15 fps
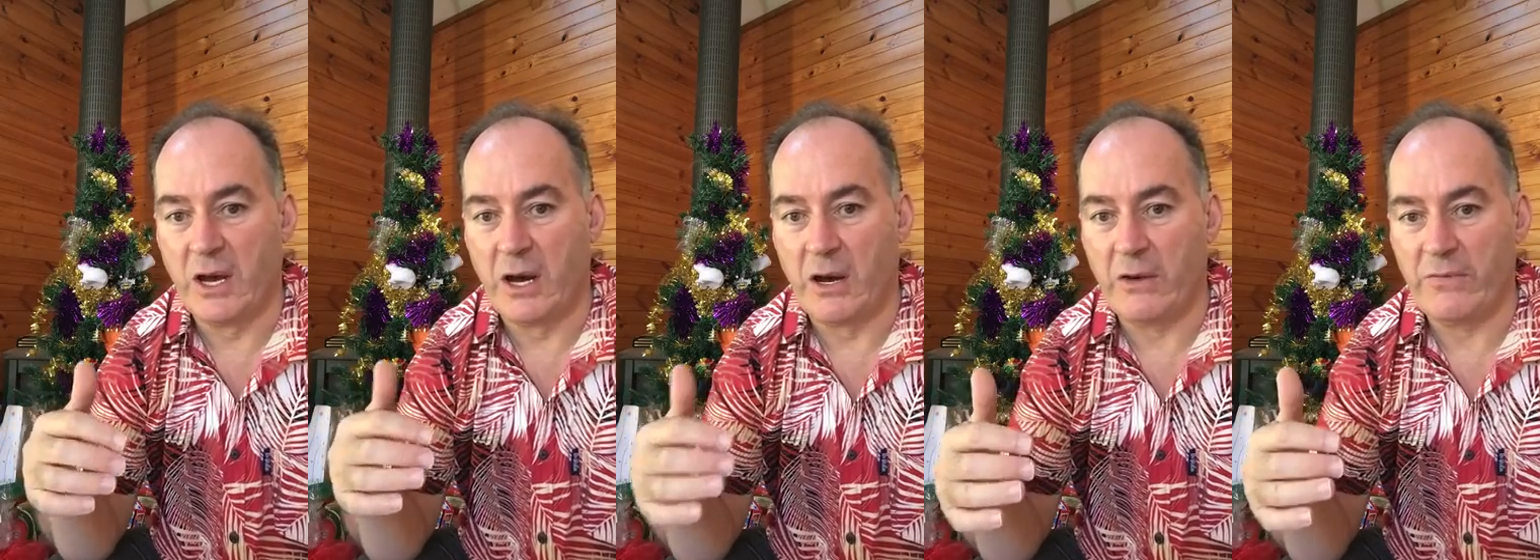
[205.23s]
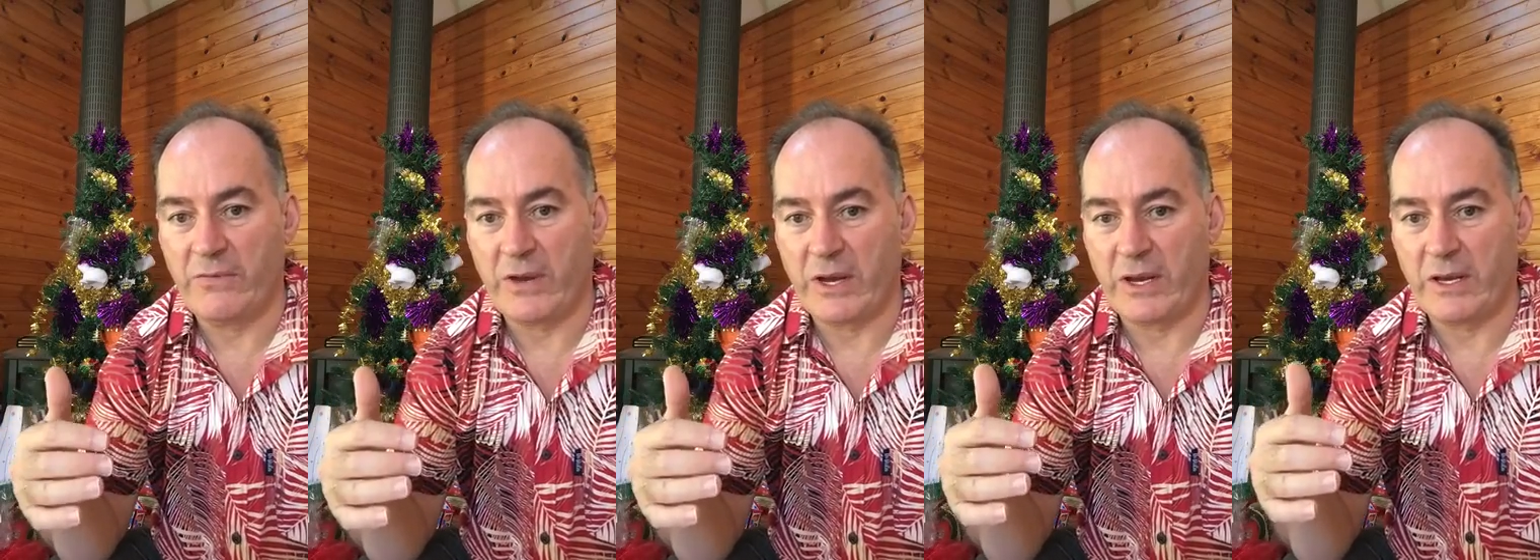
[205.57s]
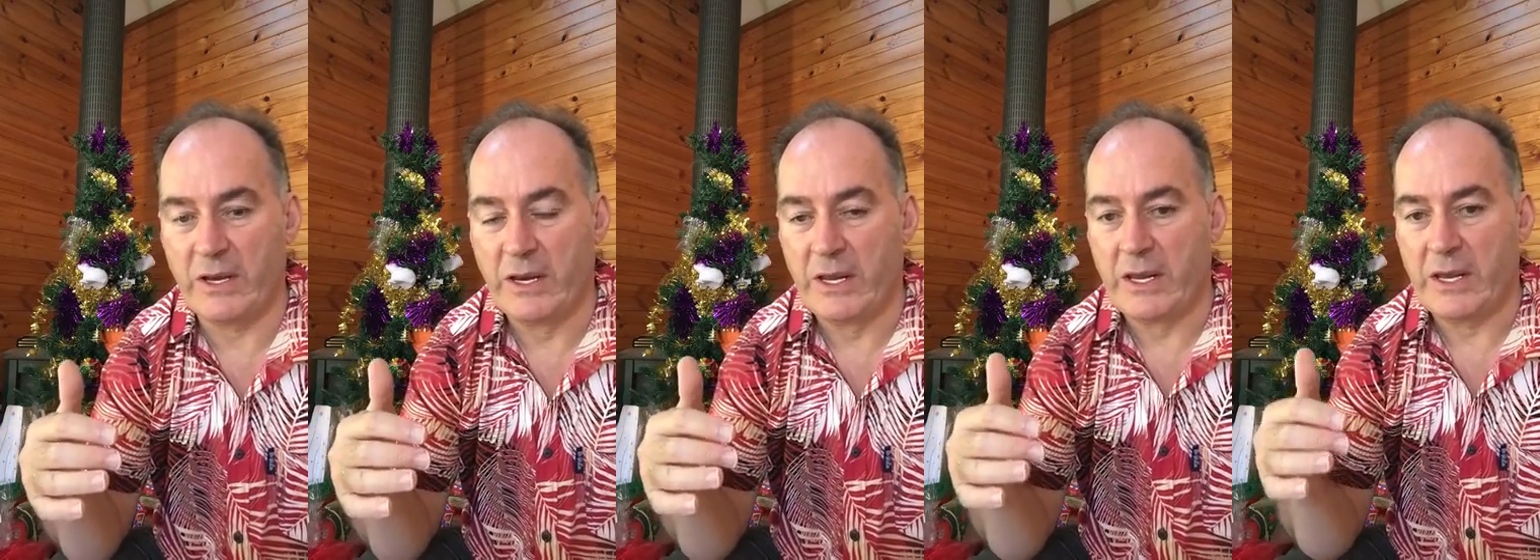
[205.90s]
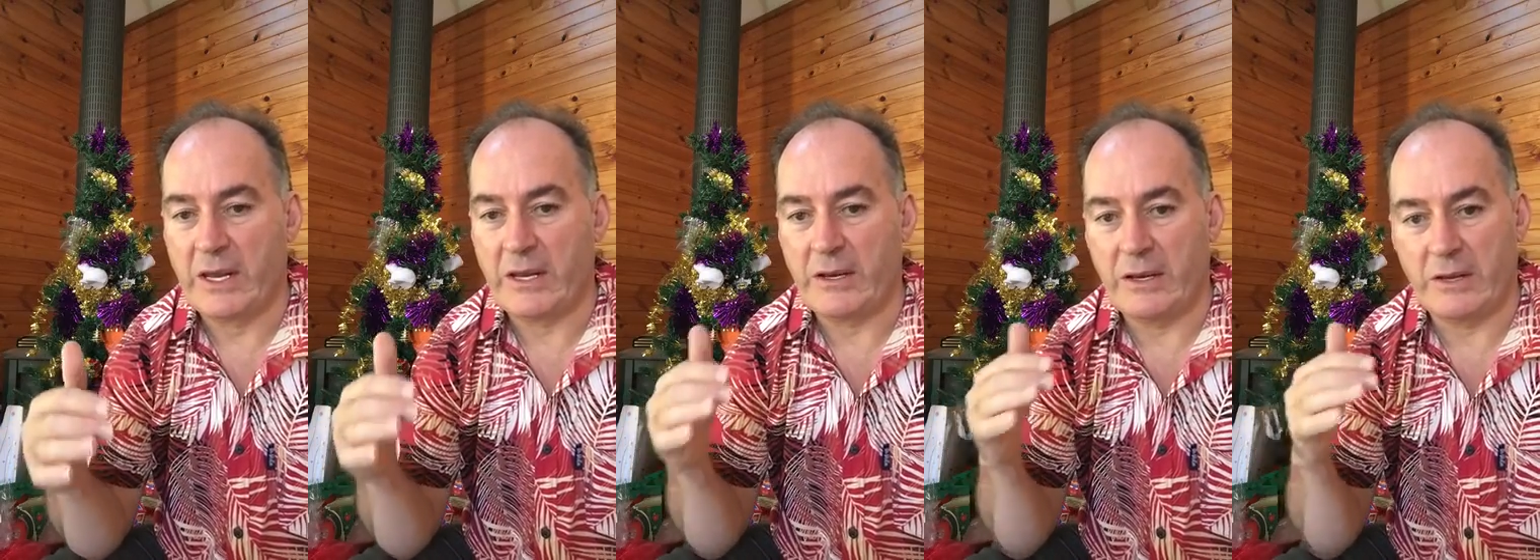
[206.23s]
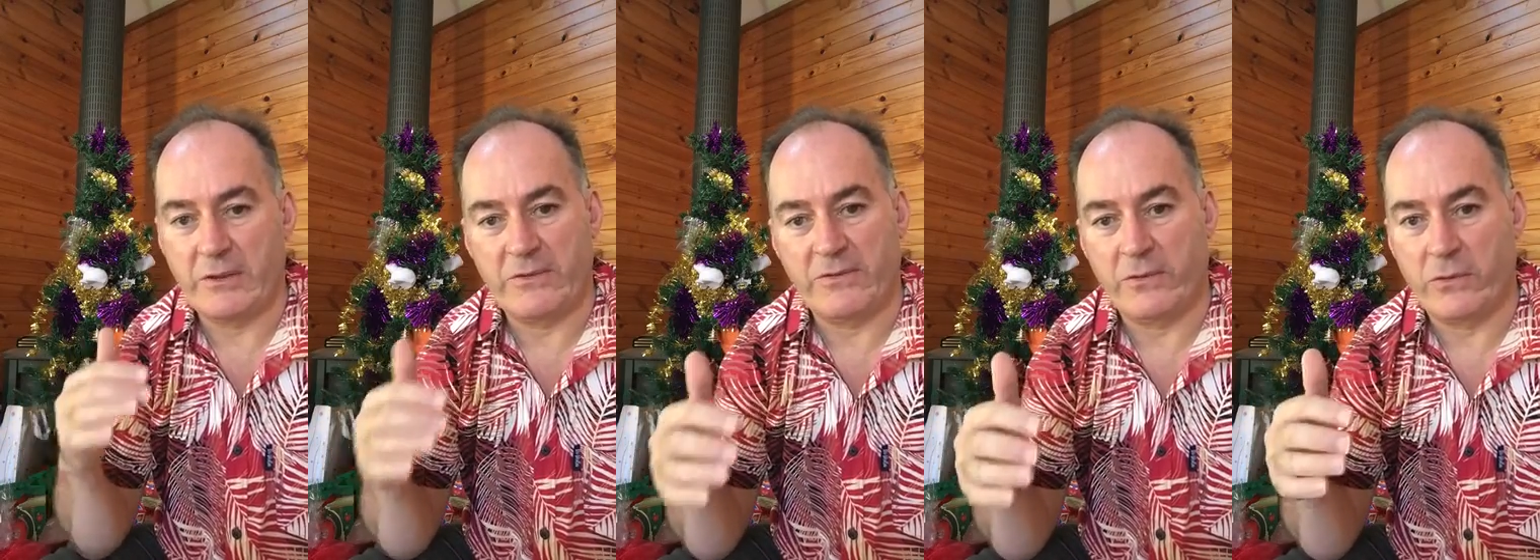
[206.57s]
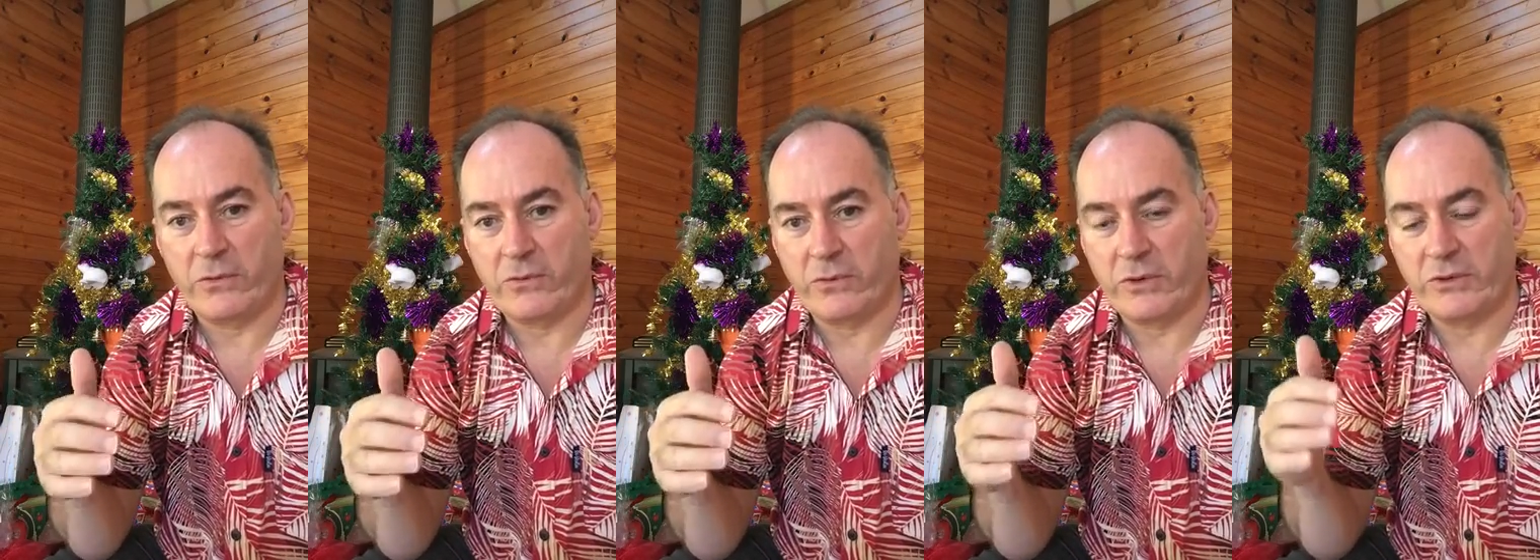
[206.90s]
often in this
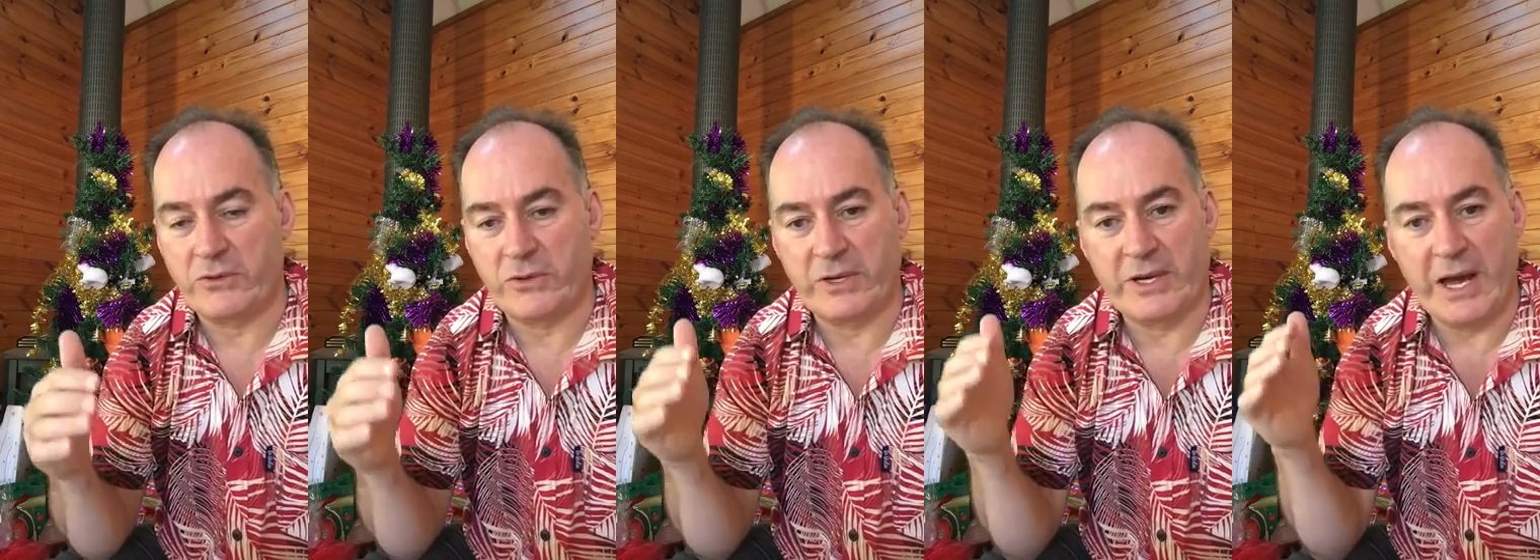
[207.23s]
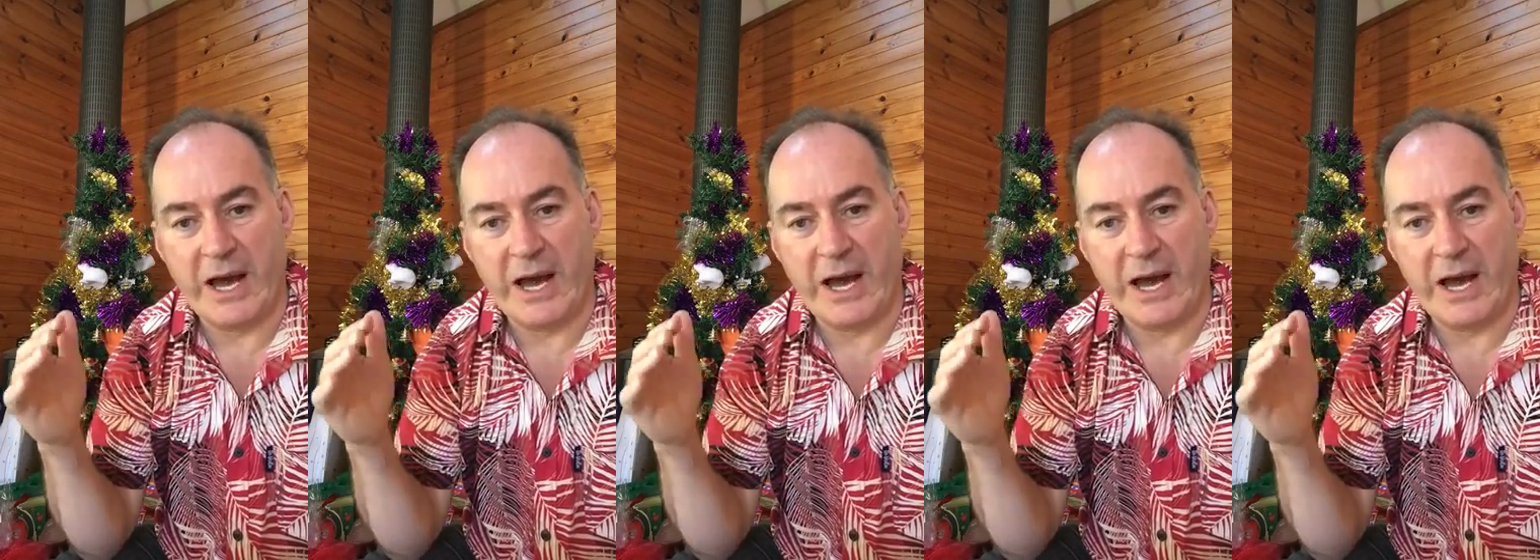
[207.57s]
fourth quadrant,